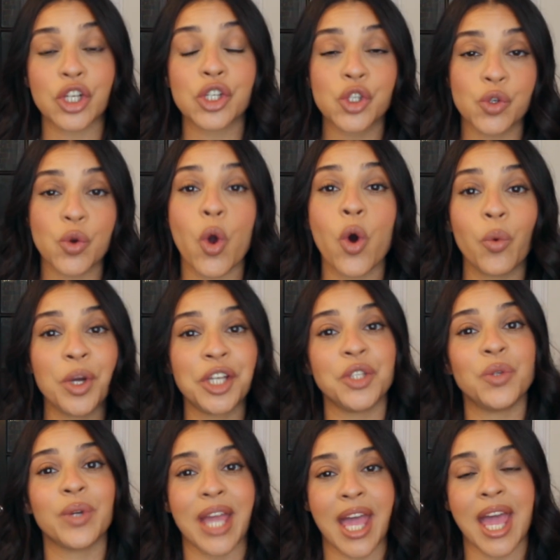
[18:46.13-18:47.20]
control what
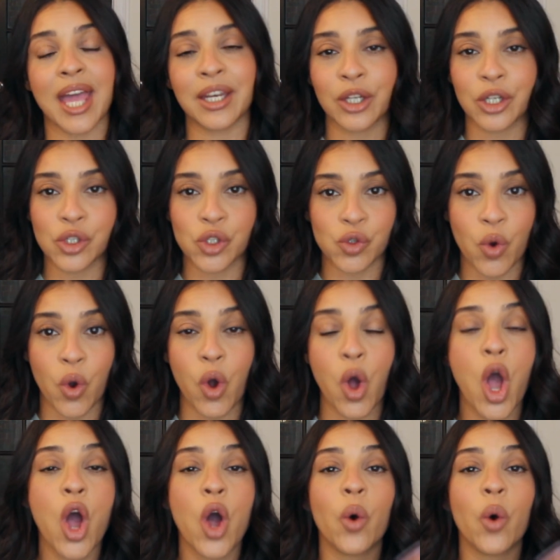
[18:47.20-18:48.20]
you can control.